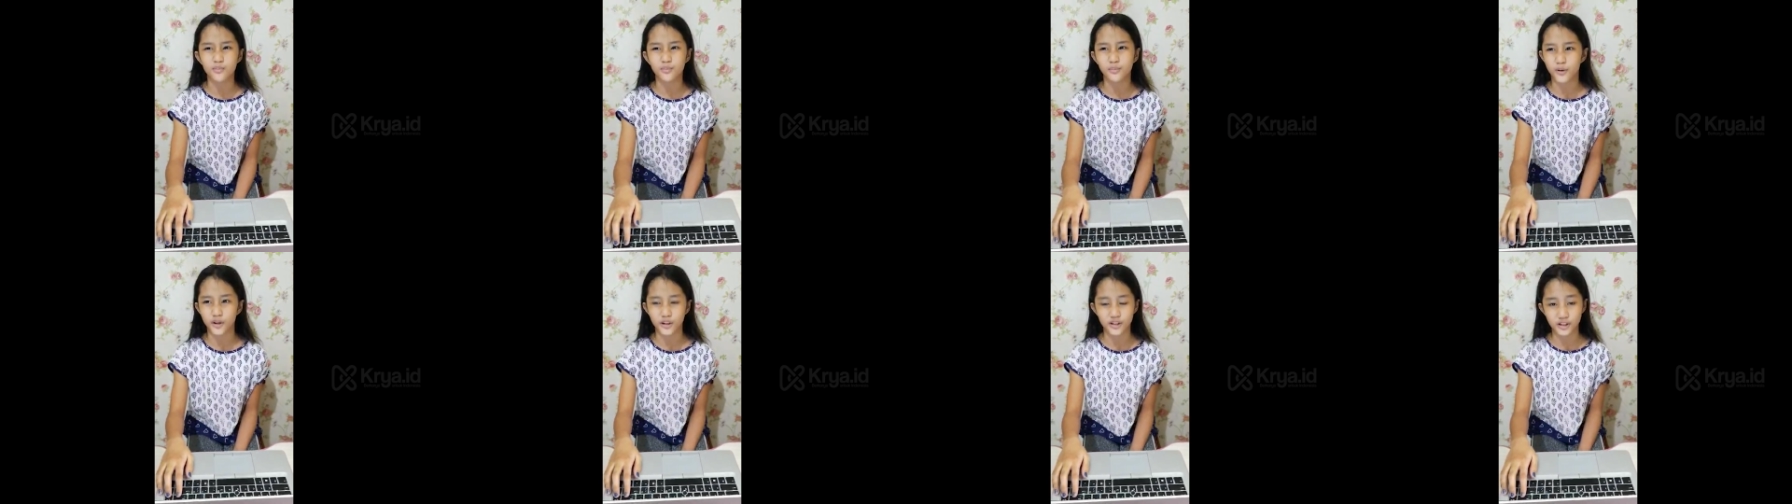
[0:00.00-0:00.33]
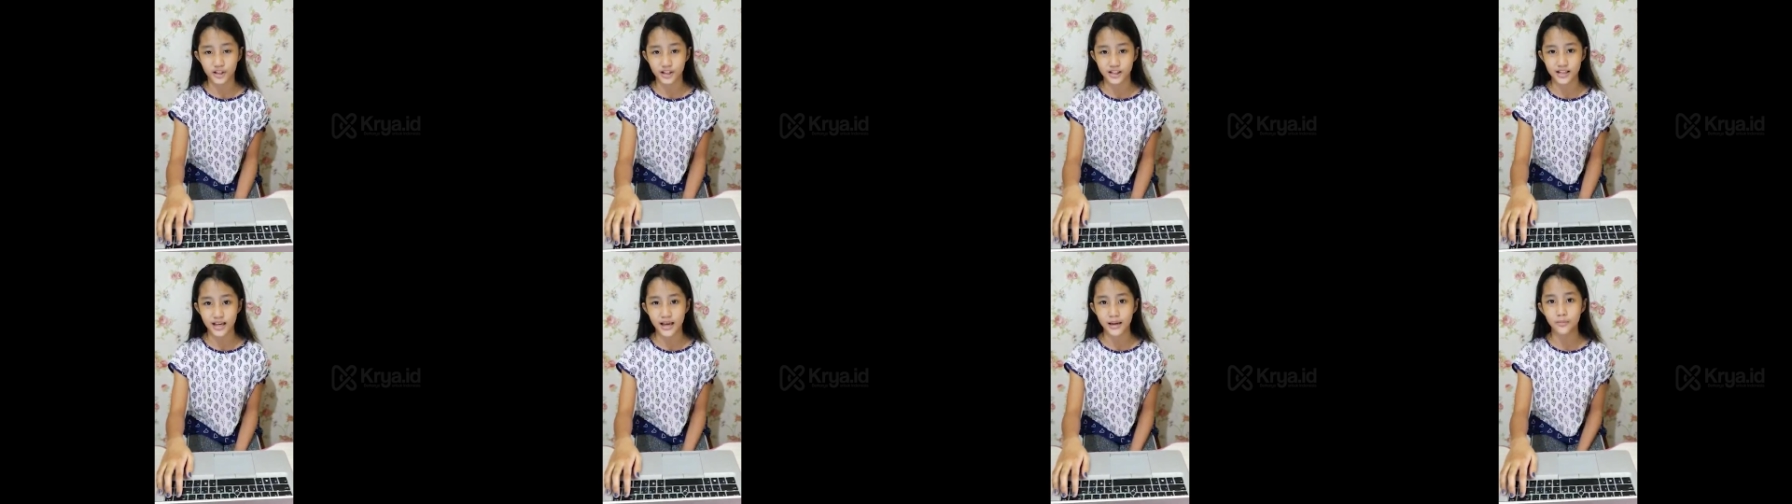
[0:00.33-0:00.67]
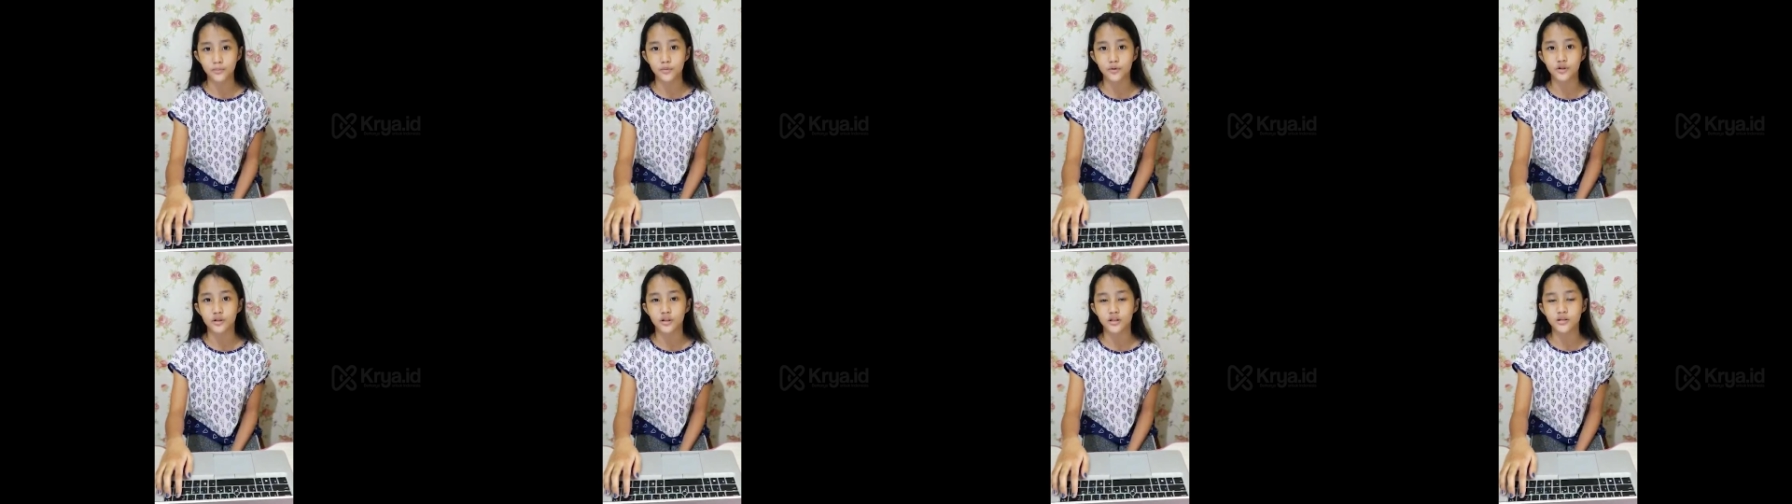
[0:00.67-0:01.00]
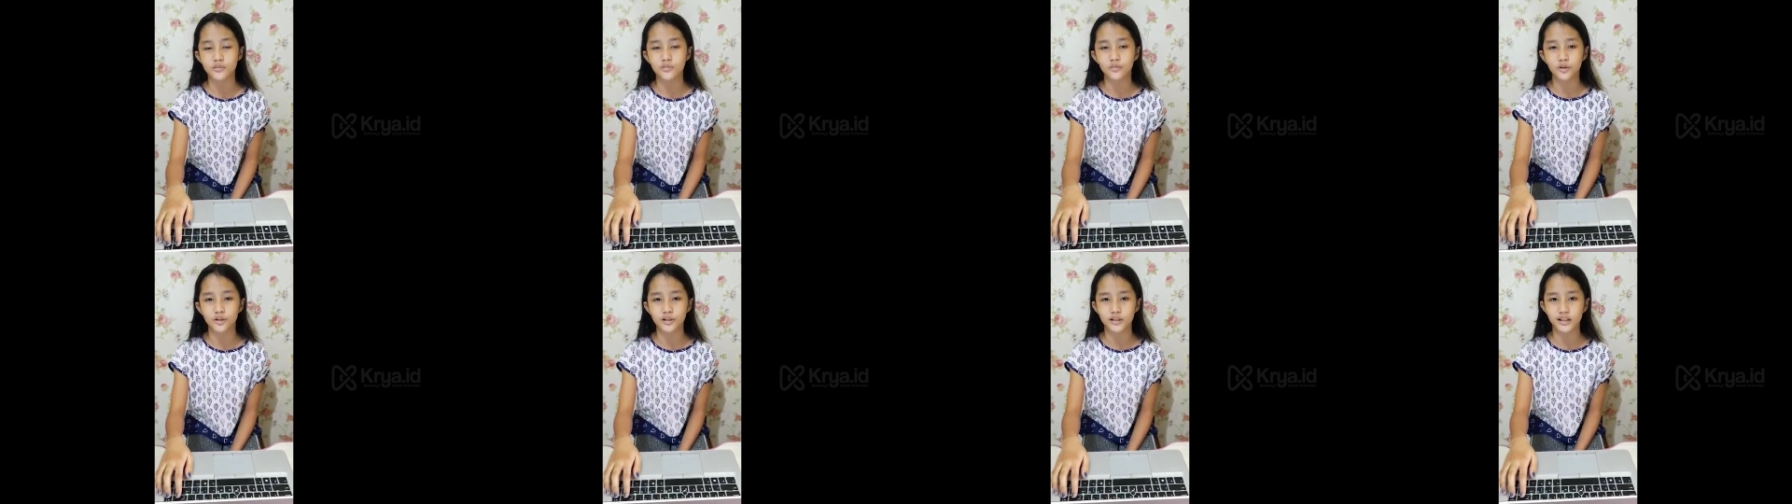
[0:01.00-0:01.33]
prototype, which
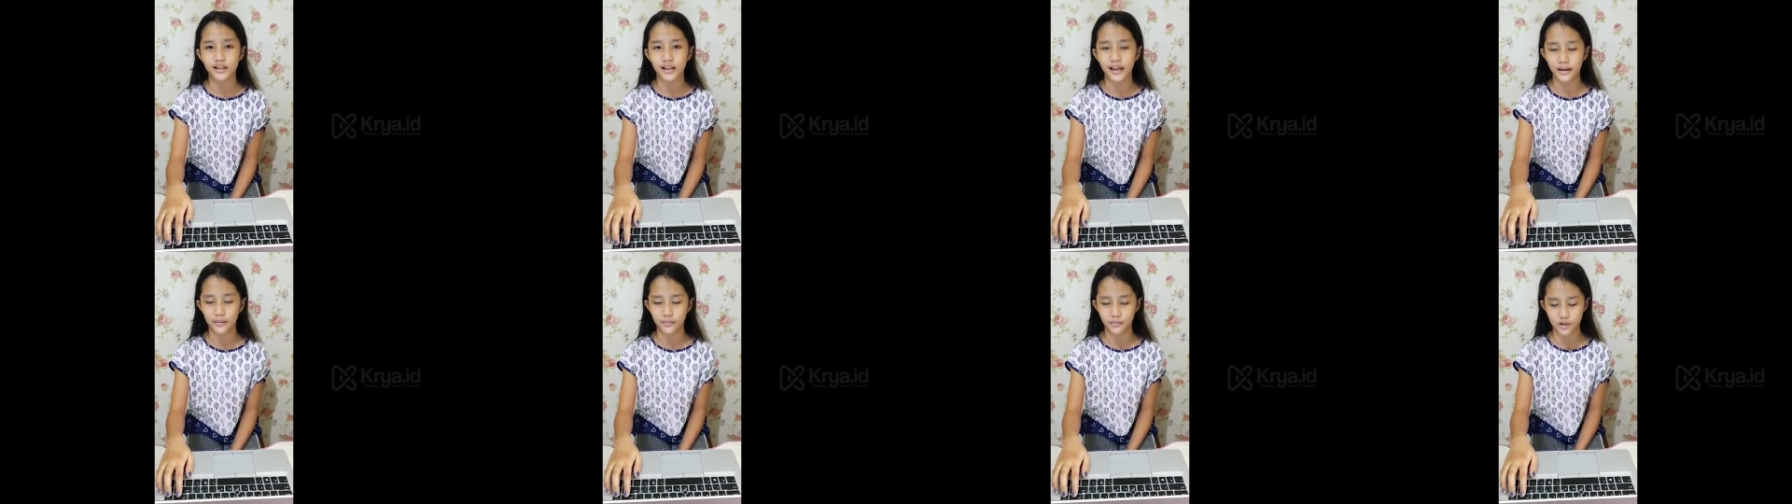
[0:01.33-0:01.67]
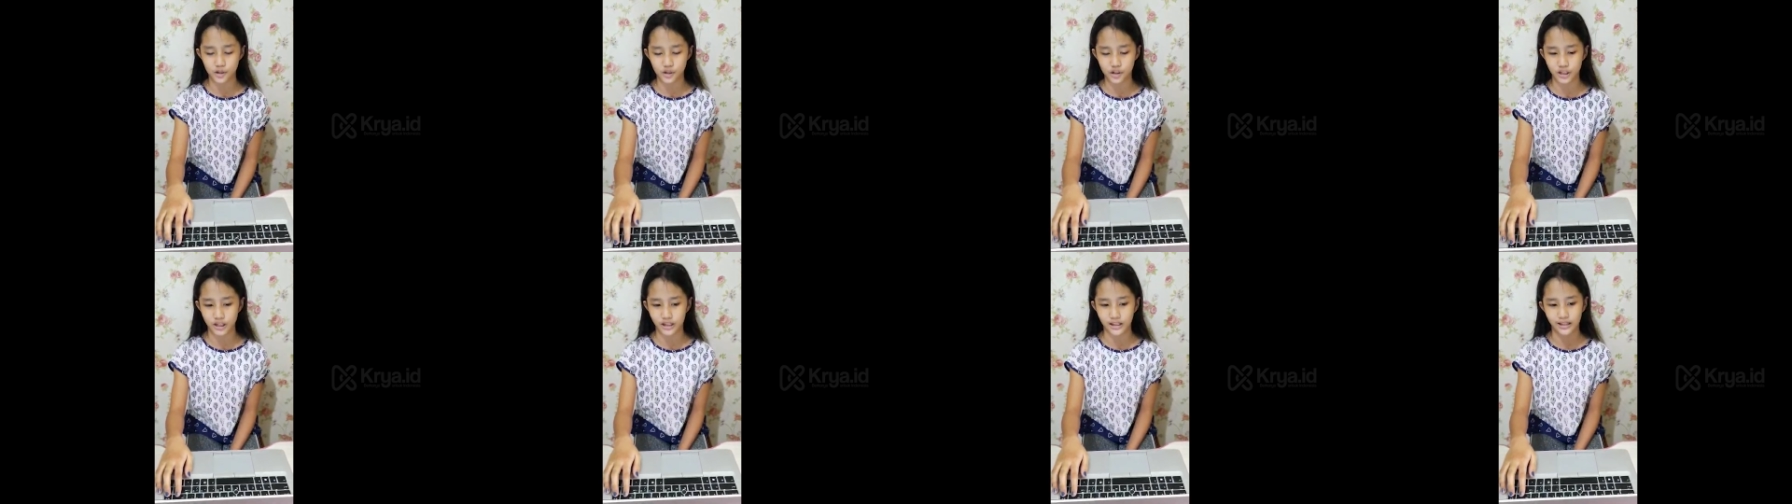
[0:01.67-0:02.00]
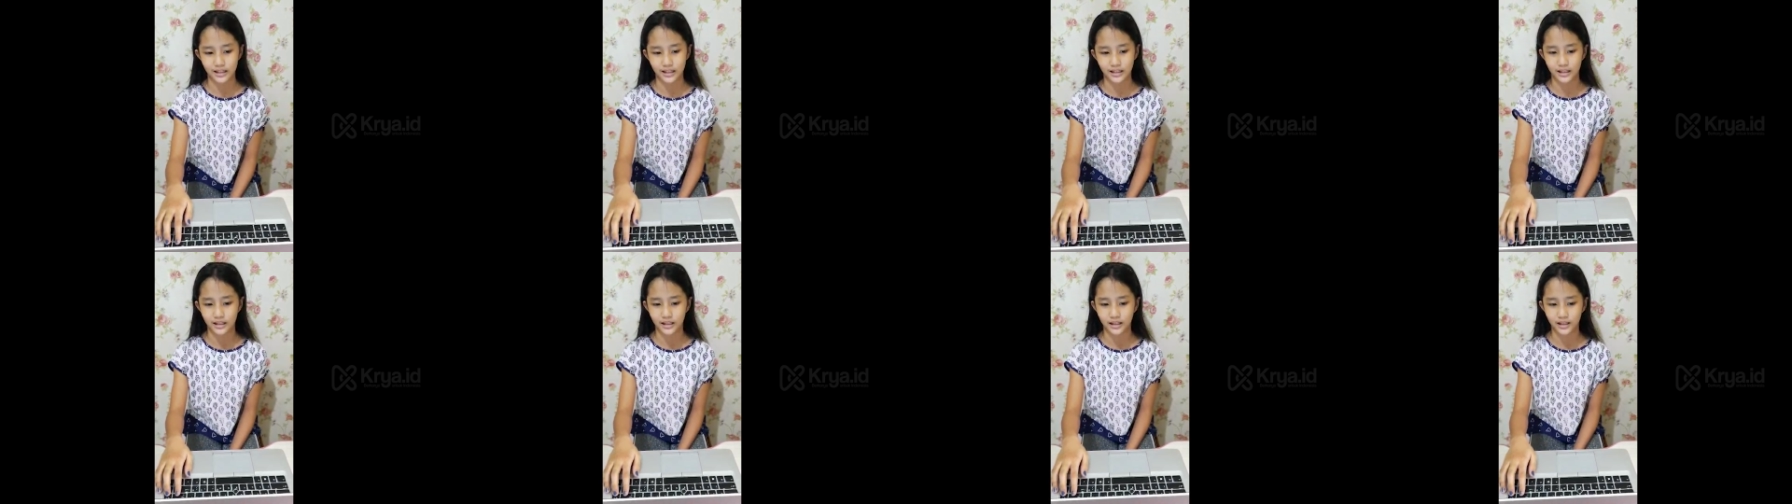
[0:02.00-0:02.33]
is multi-like machine.